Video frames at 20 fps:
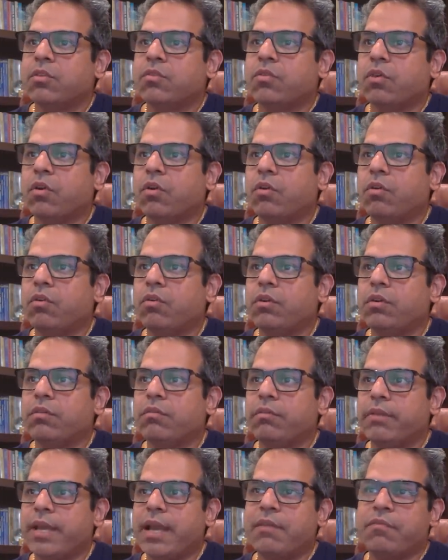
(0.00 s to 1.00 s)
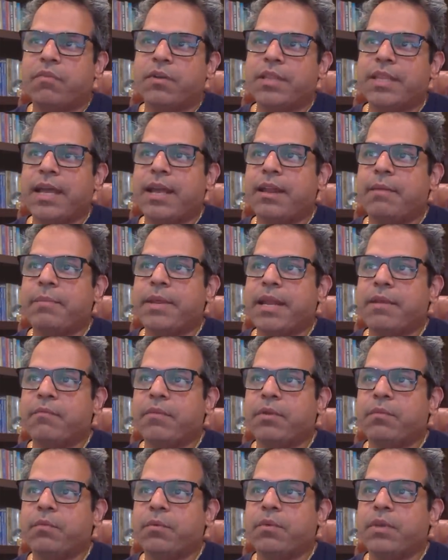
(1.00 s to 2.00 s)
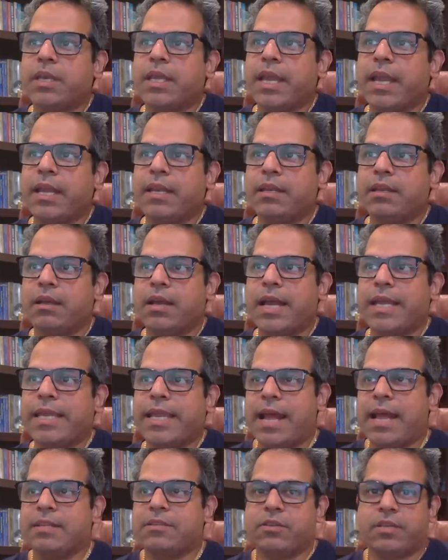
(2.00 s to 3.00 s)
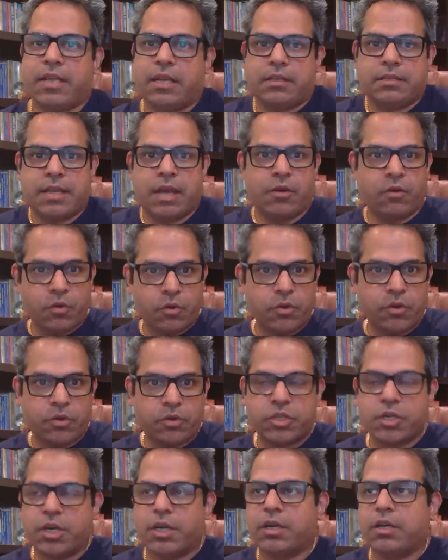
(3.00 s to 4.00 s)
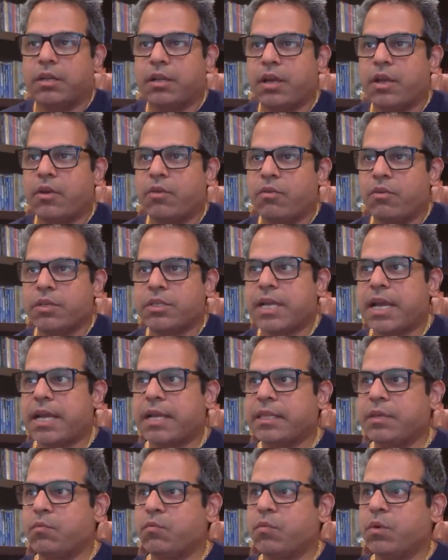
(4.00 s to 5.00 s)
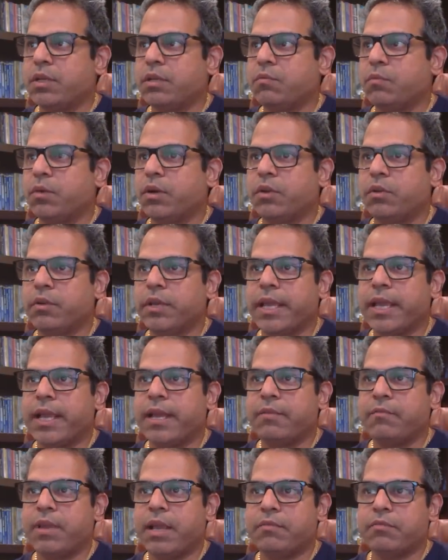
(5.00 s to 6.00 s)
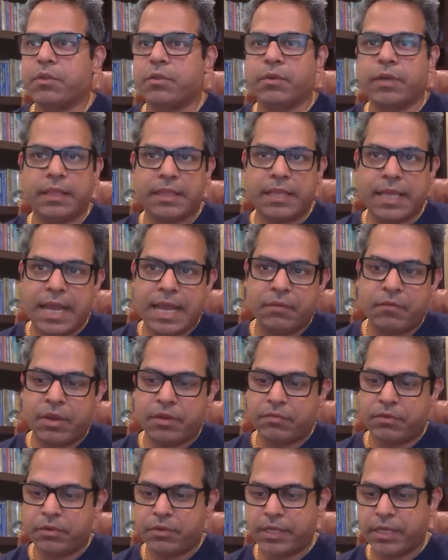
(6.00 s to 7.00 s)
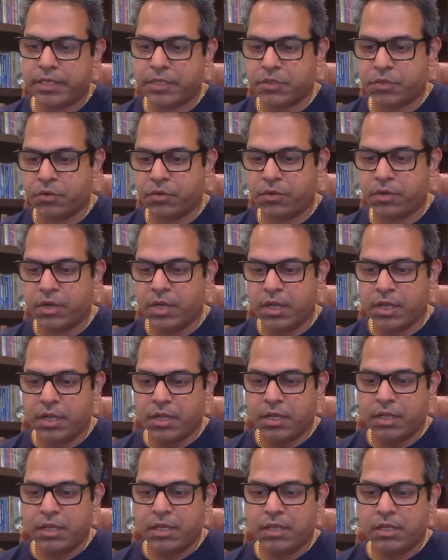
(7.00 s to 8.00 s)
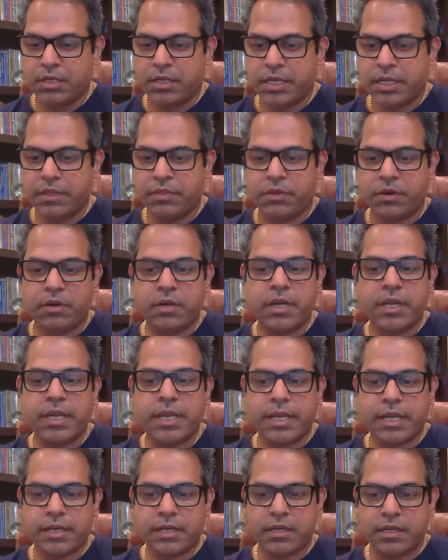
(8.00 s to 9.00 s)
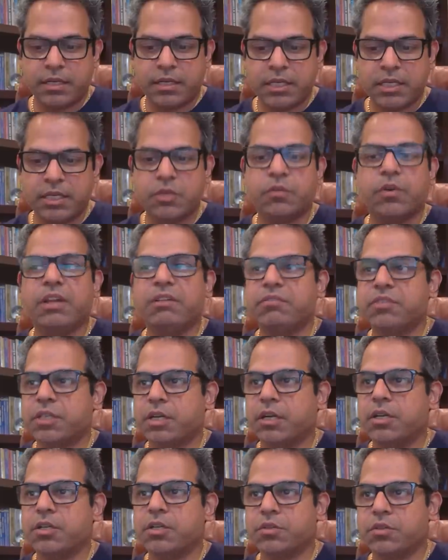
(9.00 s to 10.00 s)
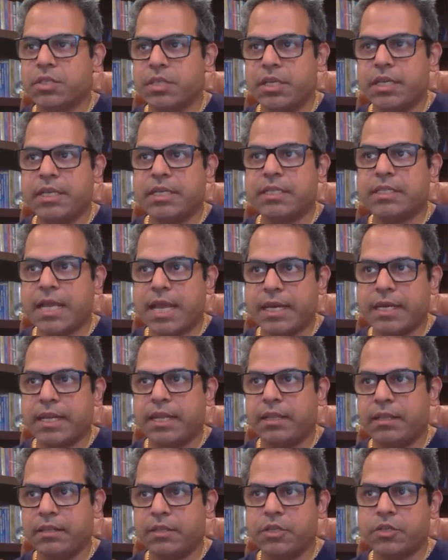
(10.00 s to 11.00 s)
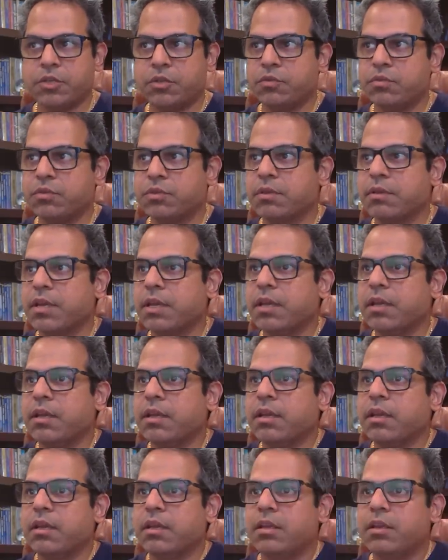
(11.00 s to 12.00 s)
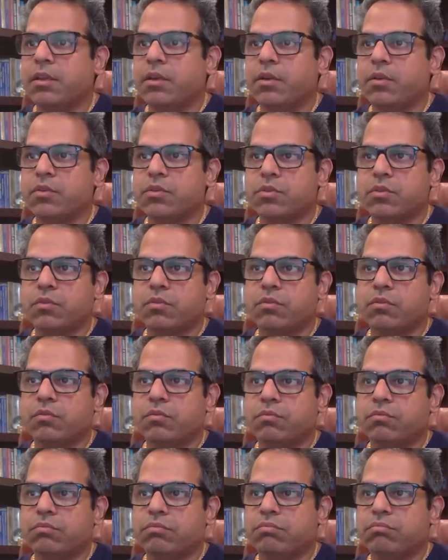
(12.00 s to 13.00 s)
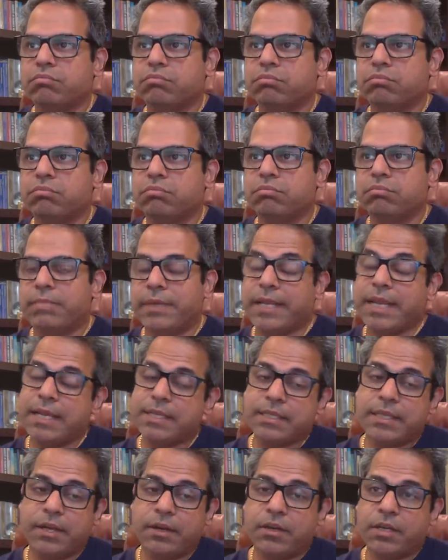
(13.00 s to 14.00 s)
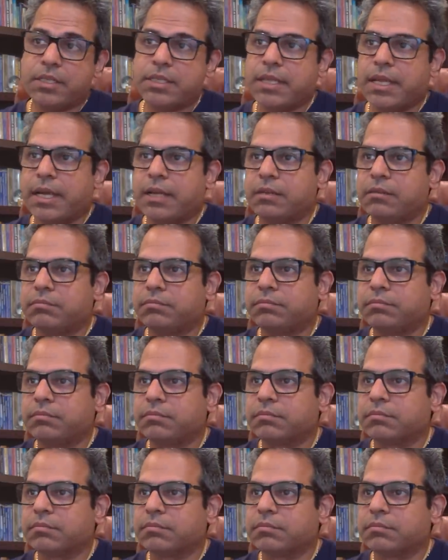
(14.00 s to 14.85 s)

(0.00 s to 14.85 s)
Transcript: So yeah, for that, I mean, we, we can't, I can't answer that because I don't know your chart. I don't know exactly what we're looking at. We have to look at that. We have to look at your D30 and D12 chart to see exact health issues, you know? So, but yes, there is that.